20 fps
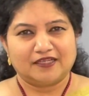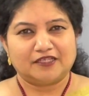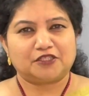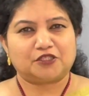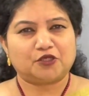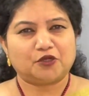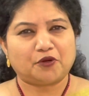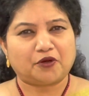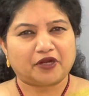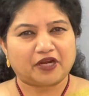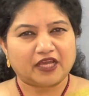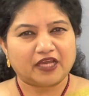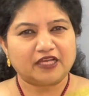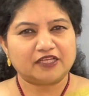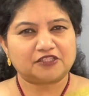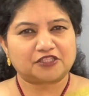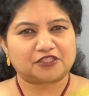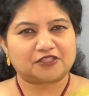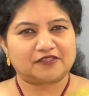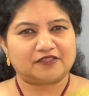To
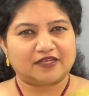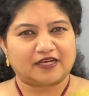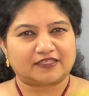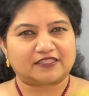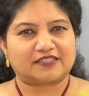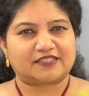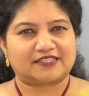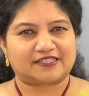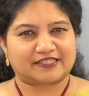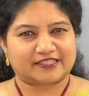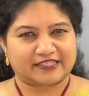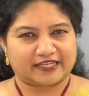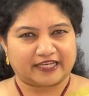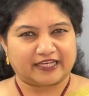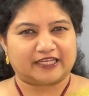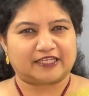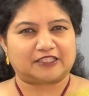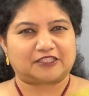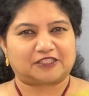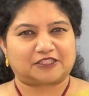reach that
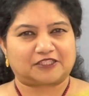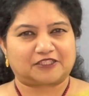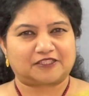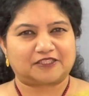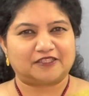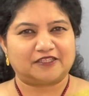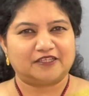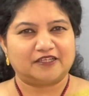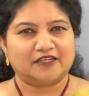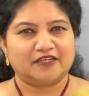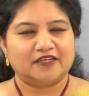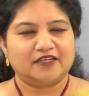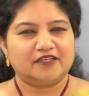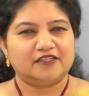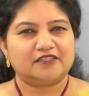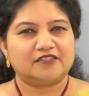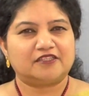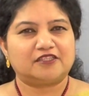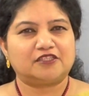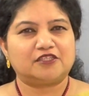stage,
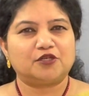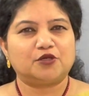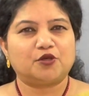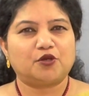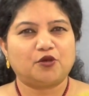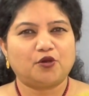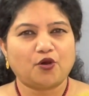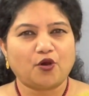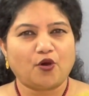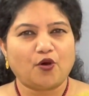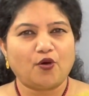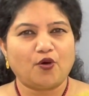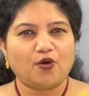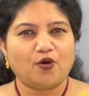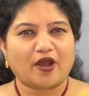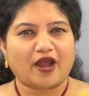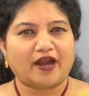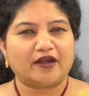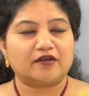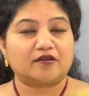to
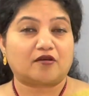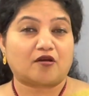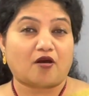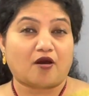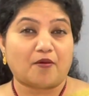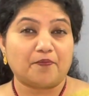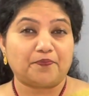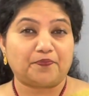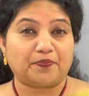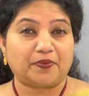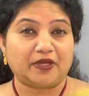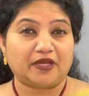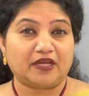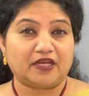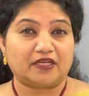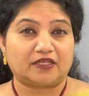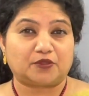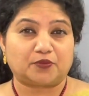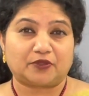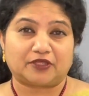go and
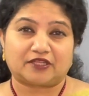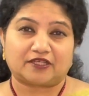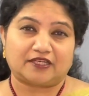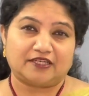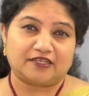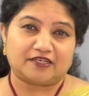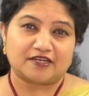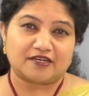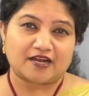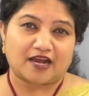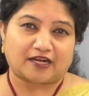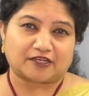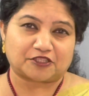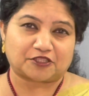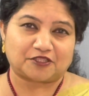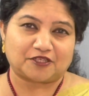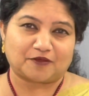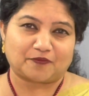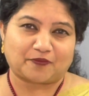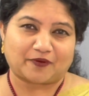compete with the
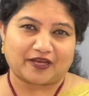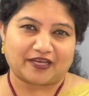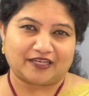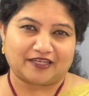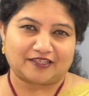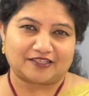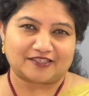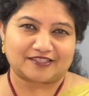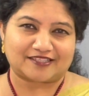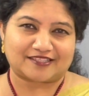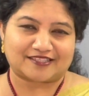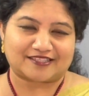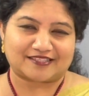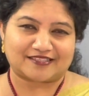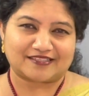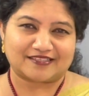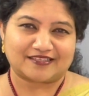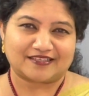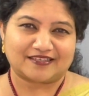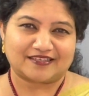international
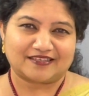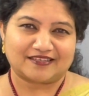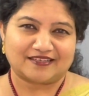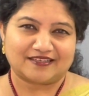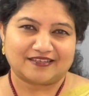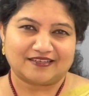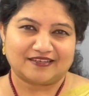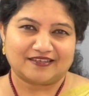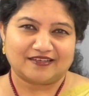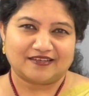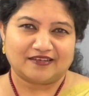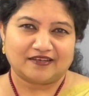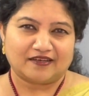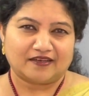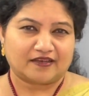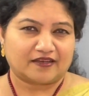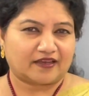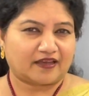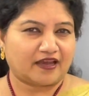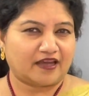players,
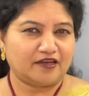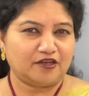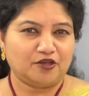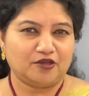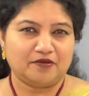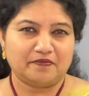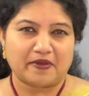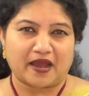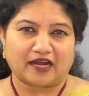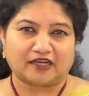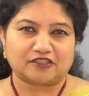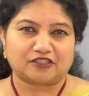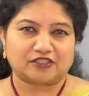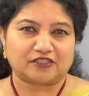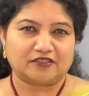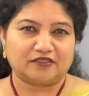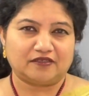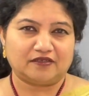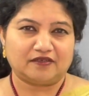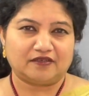can you
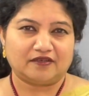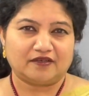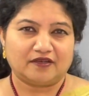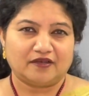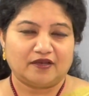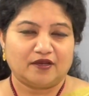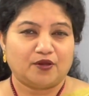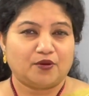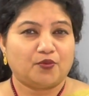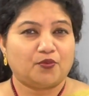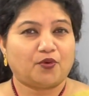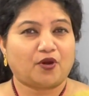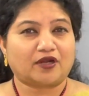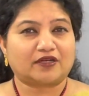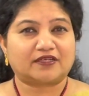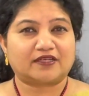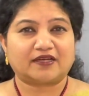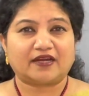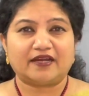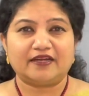imagine
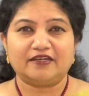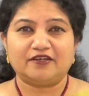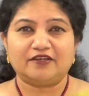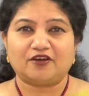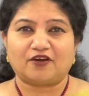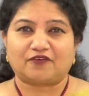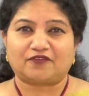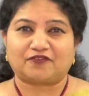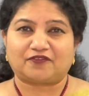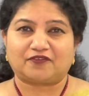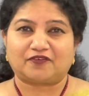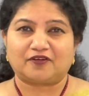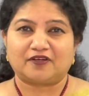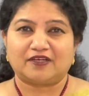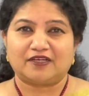what kind of